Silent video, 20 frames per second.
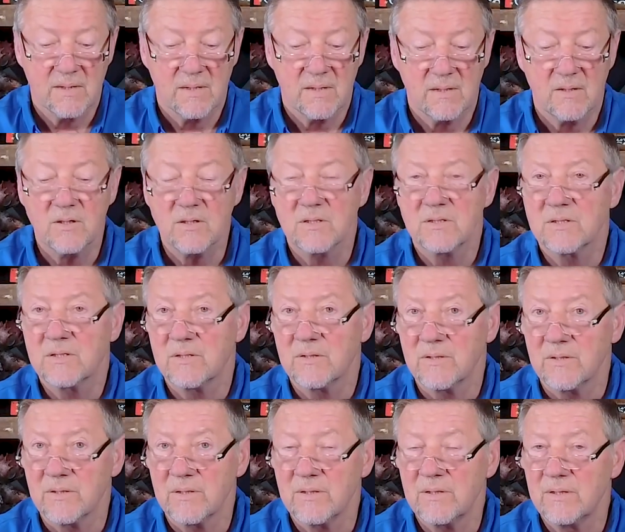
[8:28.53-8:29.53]
It looks
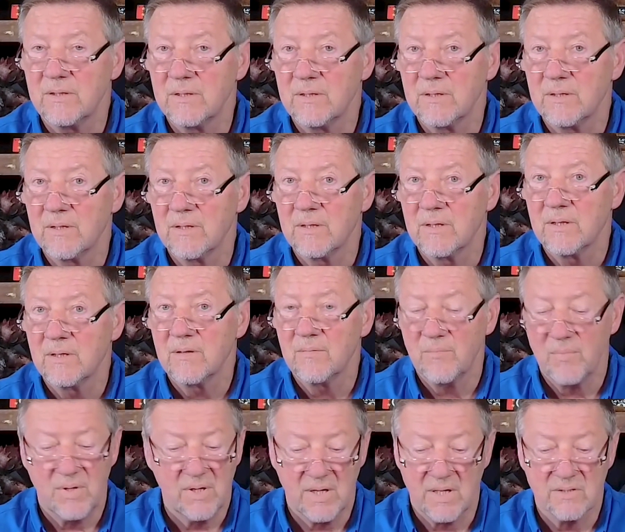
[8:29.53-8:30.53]
good,
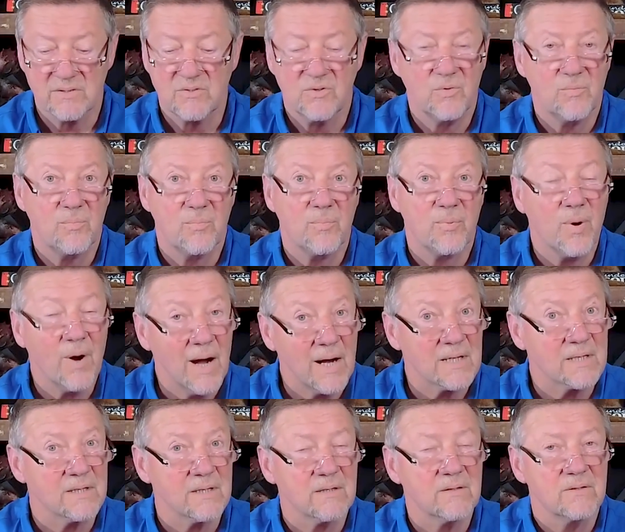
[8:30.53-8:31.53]
but has no
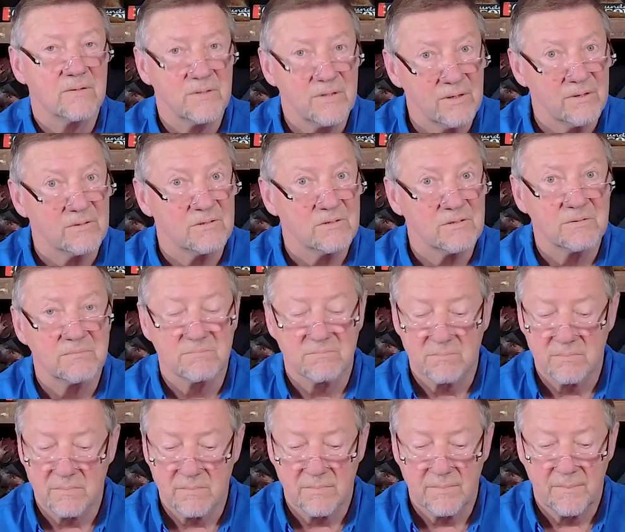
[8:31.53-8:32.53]
practical use.
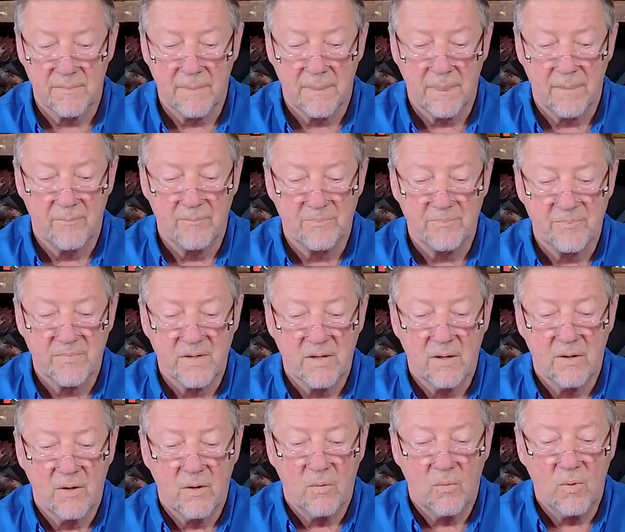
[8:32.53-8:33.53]

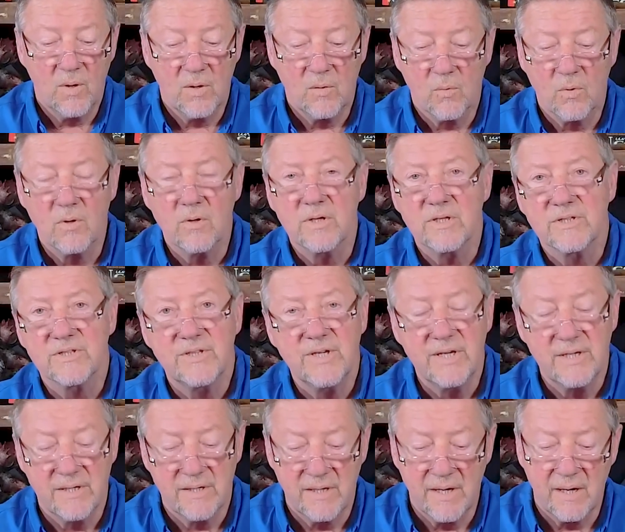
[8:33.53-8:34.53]
When a word is
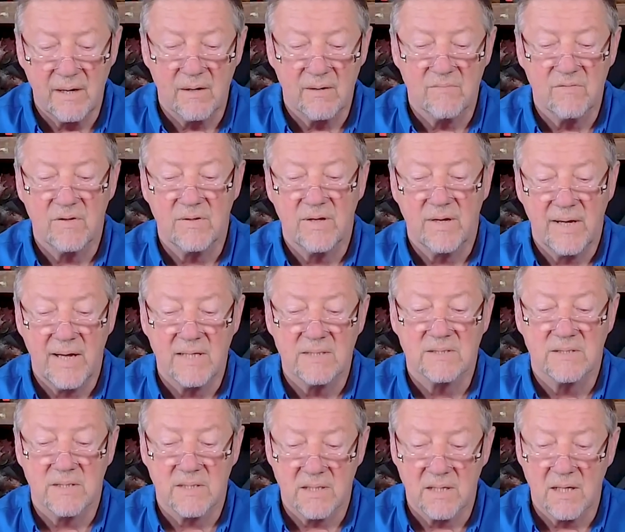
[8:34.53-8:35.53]
needed, however, that
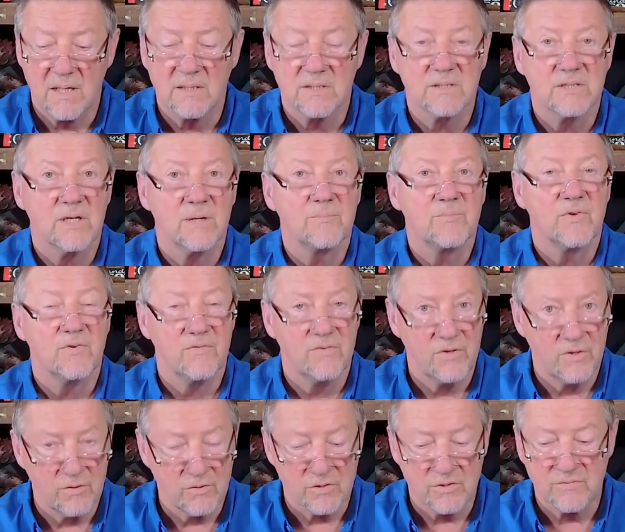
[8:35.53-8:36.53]
adds the concept of
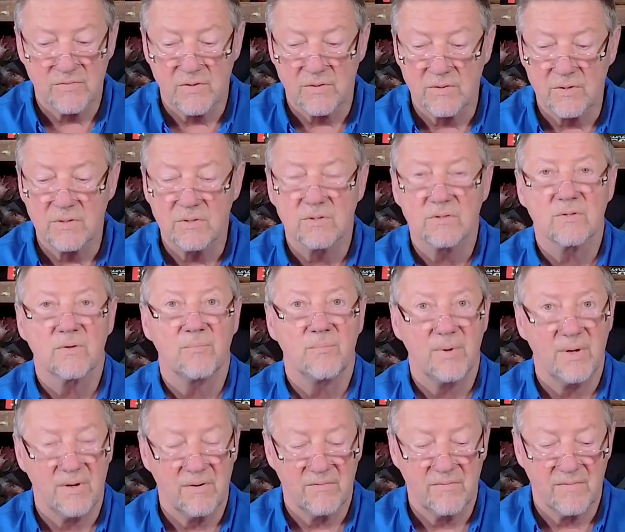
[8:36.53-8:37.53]
usefulness or
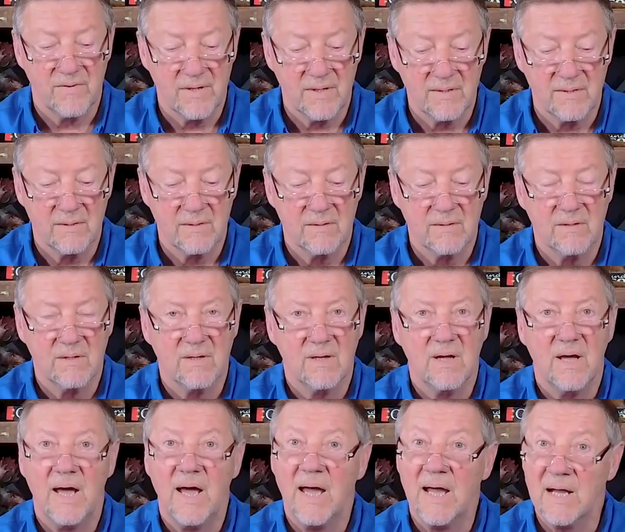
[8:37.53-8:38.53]
benefit,
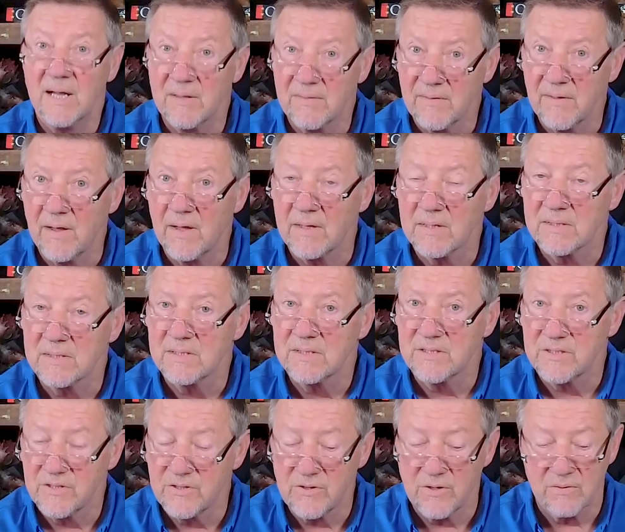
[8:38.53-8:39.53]
agathos
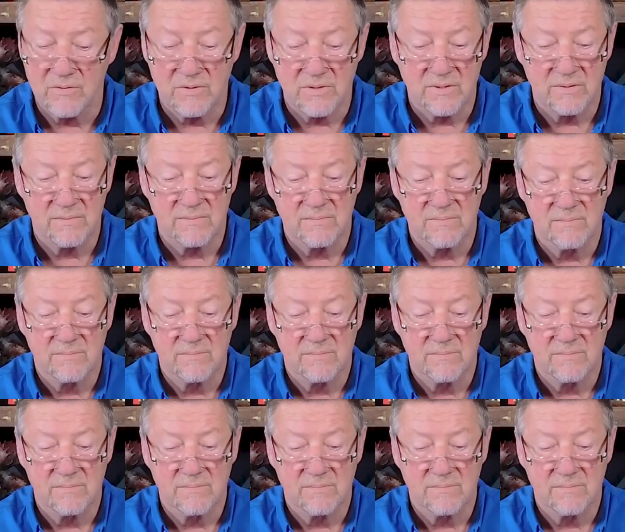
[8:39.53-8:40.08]
is chosen.